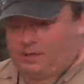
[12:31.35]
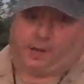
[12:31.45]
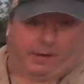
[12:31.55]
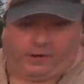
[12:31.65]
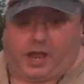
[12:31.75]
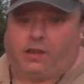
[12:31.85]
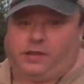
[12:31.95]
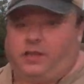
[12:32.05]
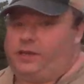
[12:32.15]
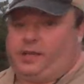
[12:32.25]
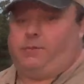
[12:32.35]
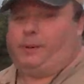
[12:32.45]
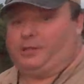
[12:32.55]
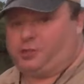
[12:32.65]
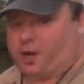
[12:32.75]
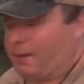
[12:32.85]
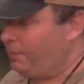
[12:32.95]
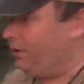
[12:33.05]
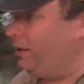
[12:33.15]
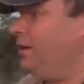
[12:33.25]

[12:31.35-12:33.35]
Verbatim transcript: Every now and then you get a big striper.